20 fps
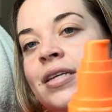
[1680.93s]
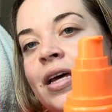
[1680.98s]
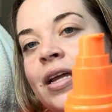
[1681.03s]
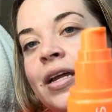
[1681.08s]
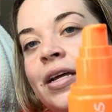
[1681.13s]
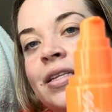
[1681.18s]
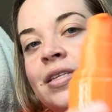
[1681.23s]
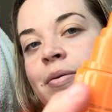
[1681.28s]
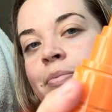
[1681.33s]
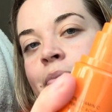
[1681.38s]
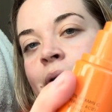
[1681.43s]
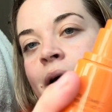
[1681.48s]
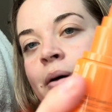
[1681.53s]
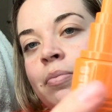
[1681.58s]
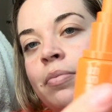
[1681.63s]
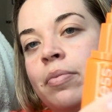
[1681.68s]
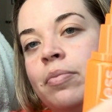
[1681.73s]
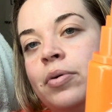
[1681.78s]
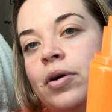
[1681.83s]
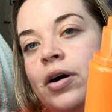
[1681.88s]
and it's a
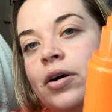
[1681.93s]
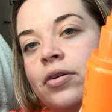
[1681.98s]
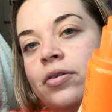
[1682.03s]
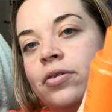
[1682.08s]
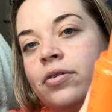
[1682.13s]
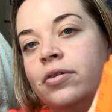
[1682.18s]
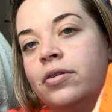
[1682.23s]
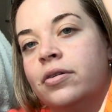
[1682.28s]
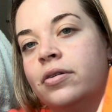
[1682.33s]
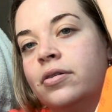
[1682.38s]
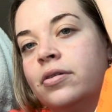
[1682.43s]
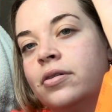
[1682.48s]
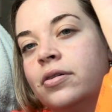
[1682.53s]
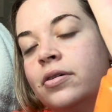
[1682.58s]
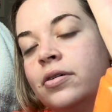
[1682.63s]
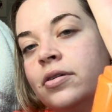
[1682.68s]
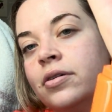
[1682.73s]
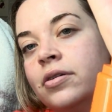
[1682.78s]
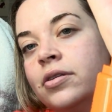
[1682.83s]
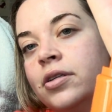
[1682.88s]
pump bottle.
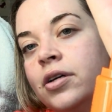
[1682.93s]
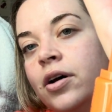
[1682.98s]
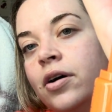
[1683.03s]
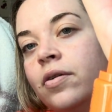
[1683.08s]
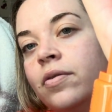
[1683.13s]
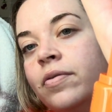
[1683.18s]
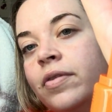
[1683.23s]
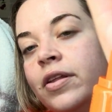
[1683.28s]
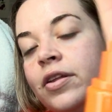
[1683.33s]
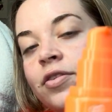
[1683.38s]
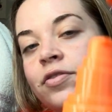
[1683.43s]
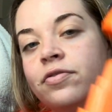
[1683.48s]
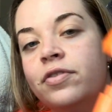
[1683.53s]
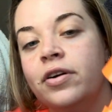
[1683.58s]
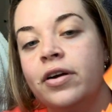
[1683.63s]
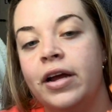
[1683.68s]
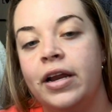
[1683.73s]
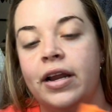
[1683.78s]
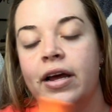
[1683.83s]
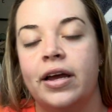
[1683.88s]
So it's
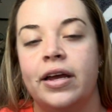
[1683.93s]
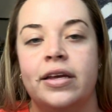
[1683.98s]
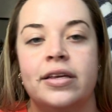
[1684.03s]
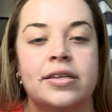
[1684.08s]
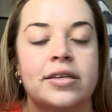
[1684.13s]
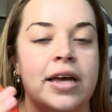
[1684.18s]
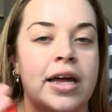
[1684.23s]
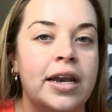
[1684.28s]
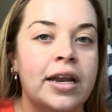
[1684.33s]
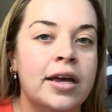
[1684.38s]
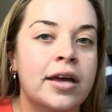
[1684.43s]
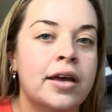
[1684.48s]
very nice, and